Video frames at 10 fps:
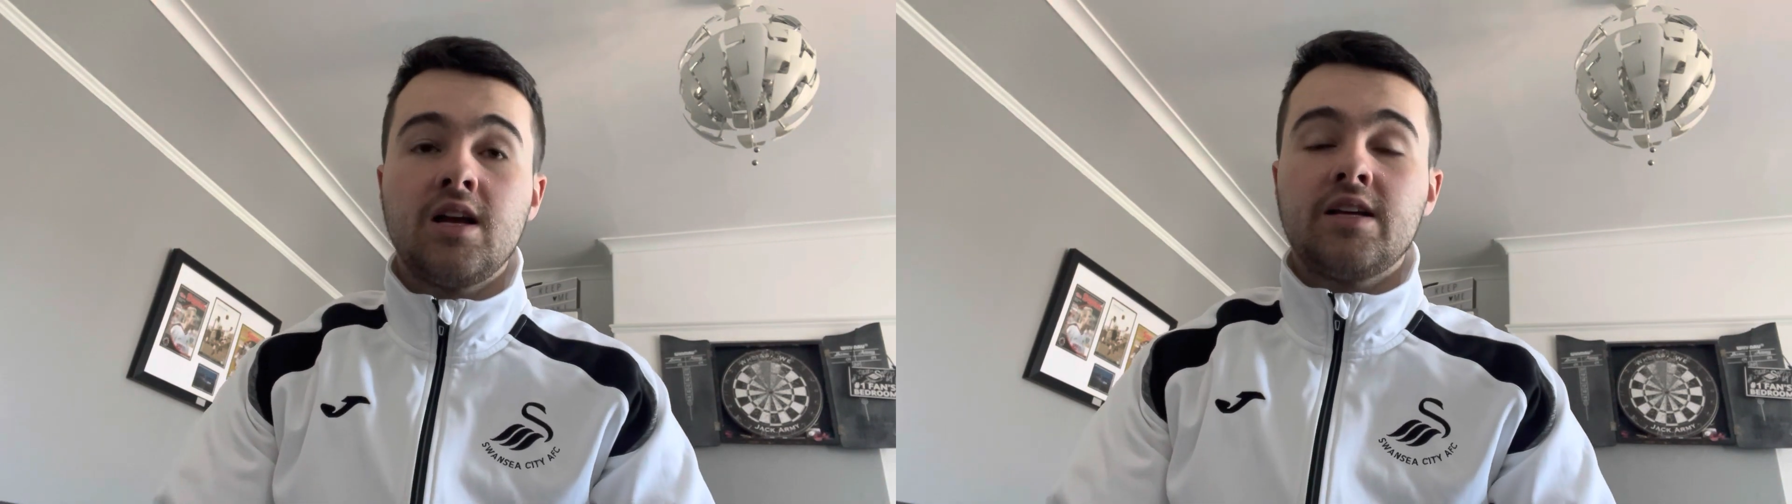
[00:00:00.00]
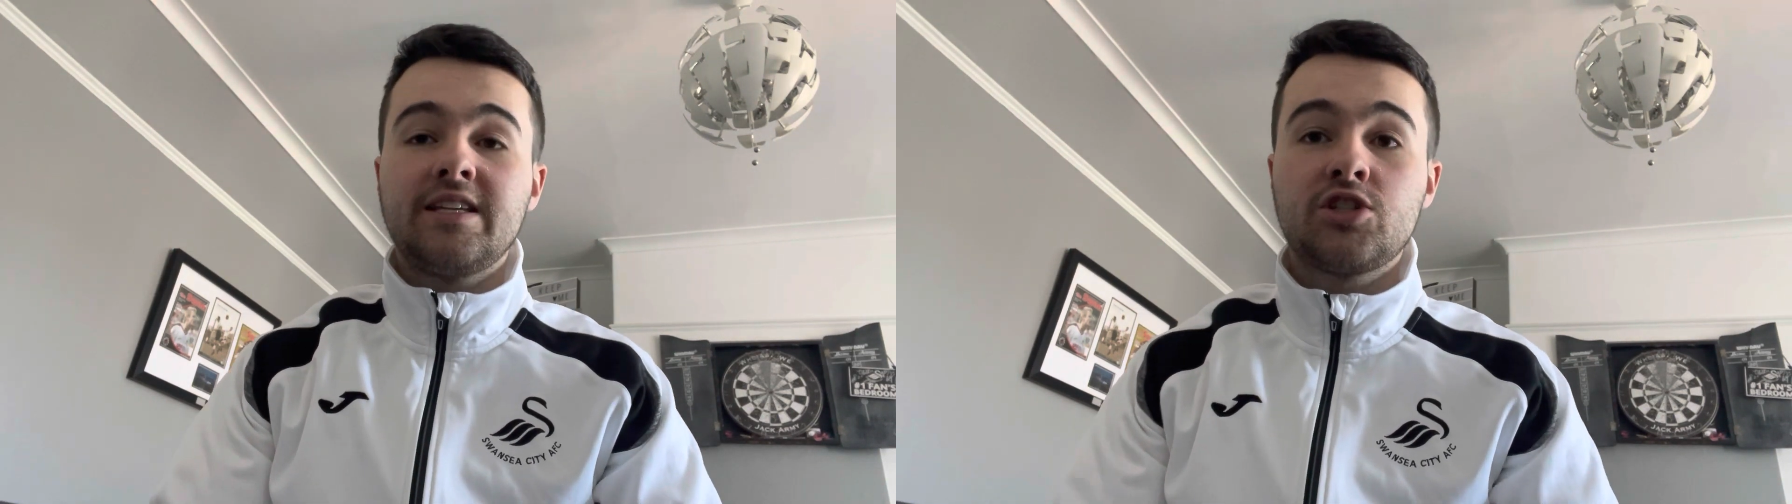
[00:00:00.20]

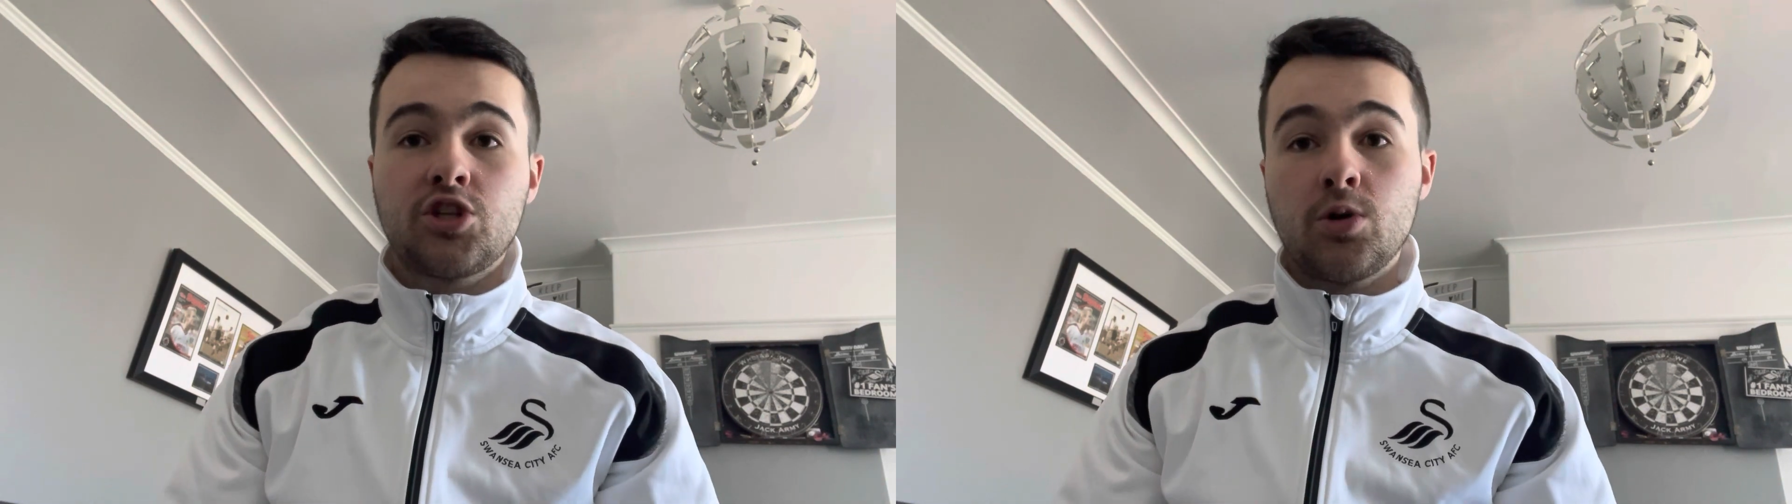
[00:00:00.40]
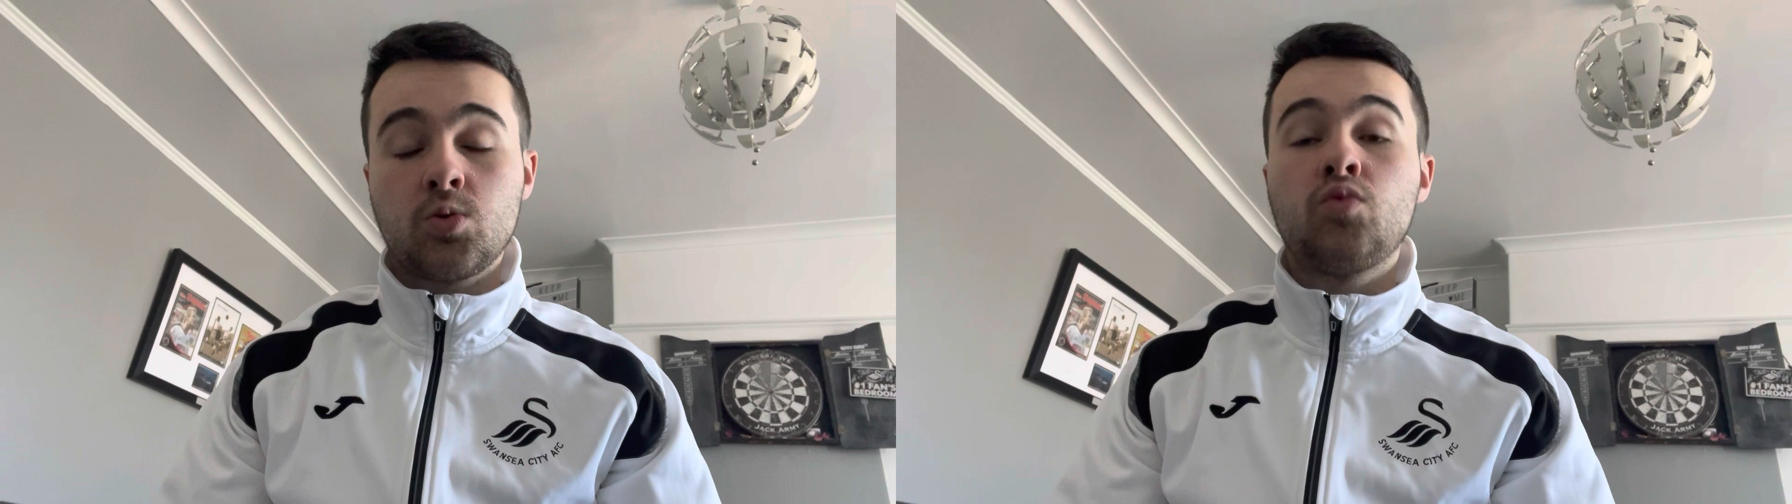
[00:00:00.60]
This
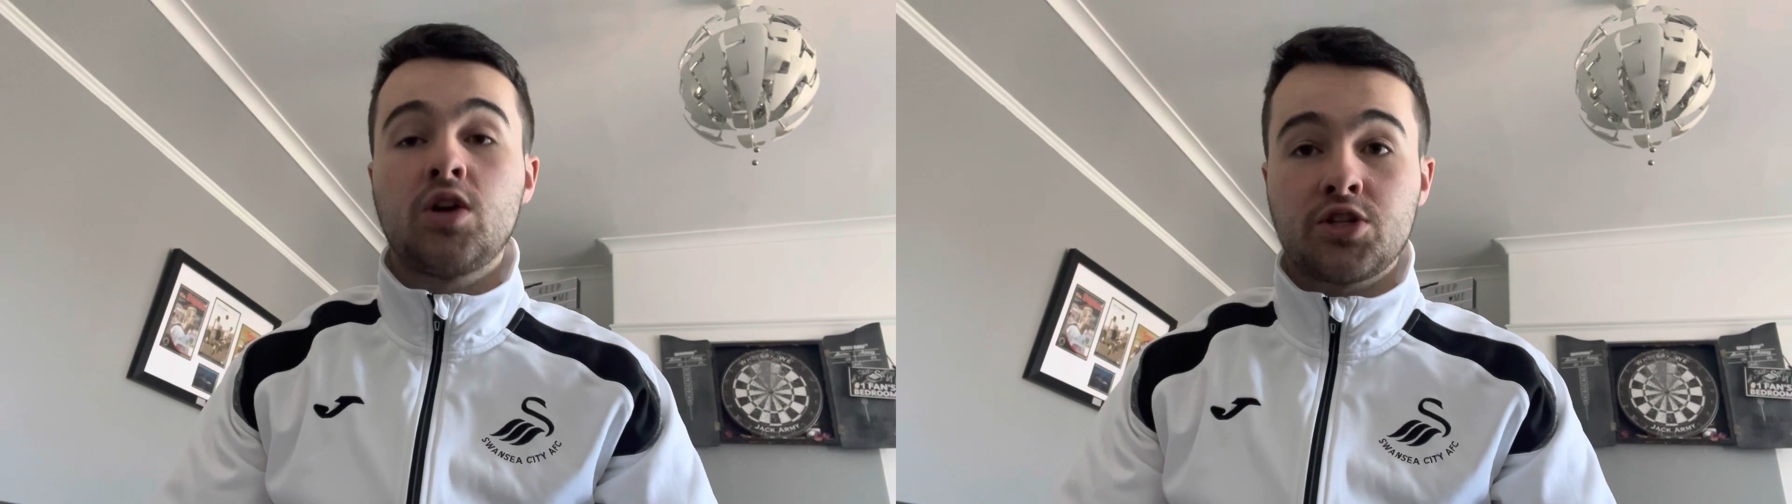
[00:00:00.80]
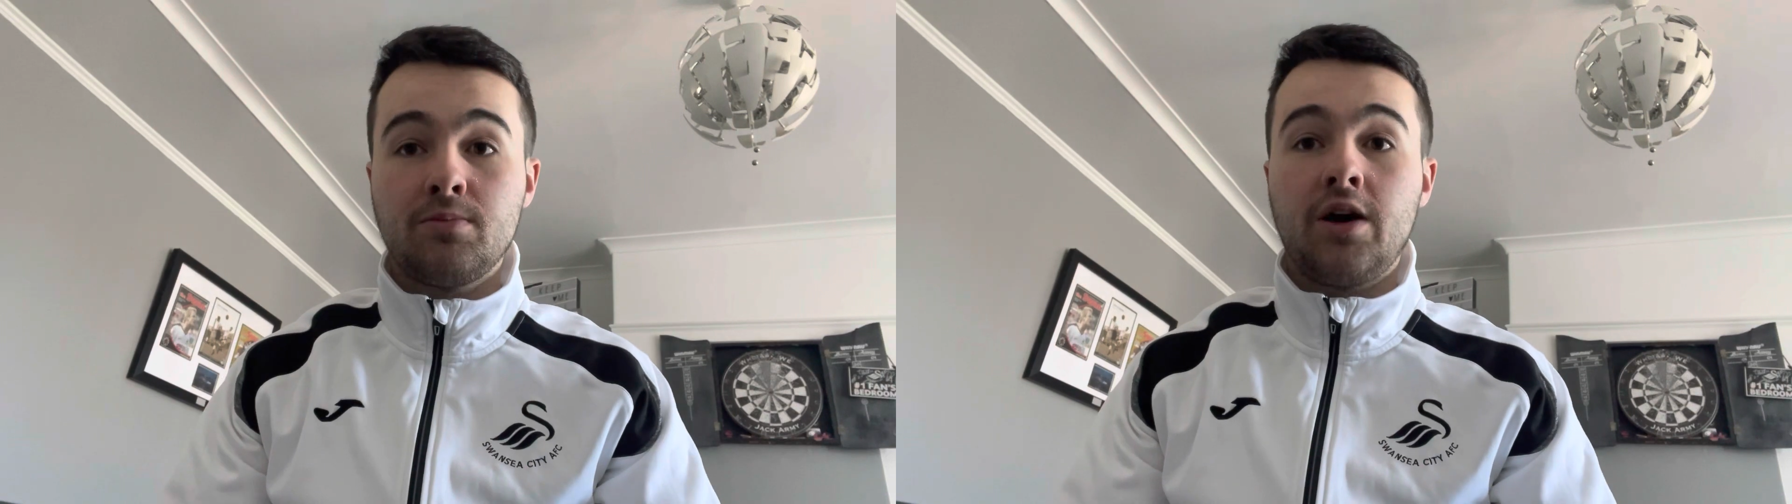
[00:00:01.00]
shows what
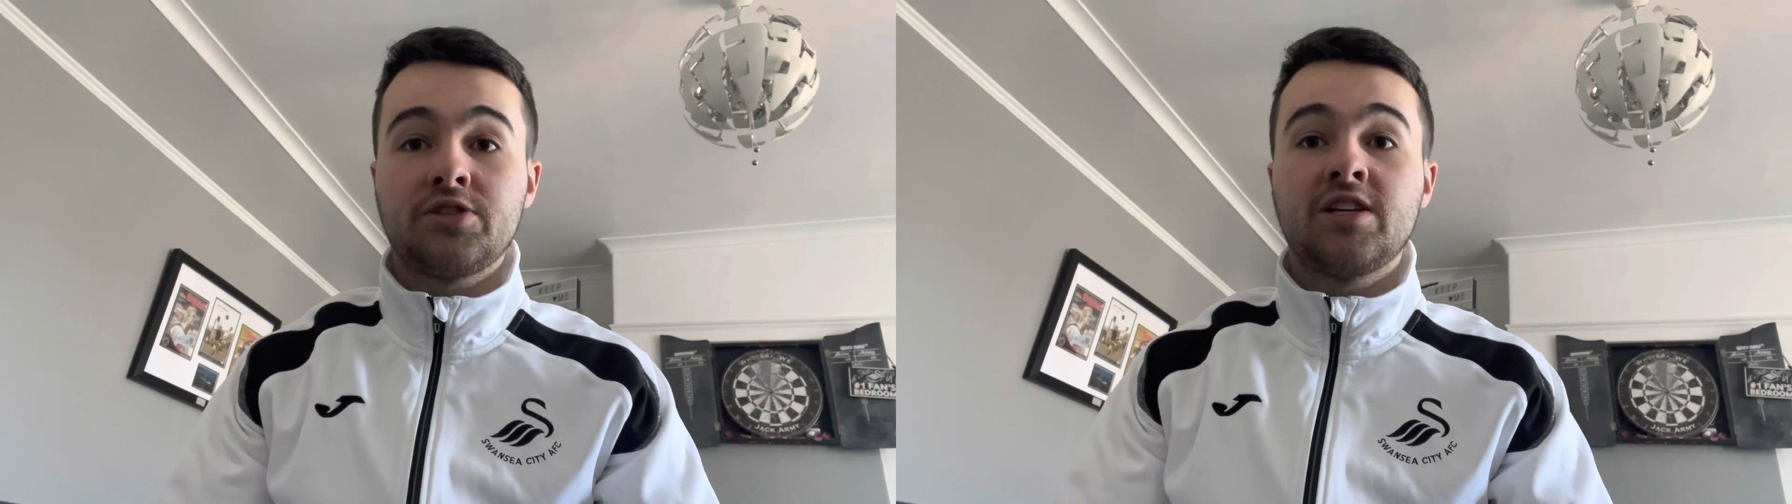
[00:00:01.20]
Russell Martin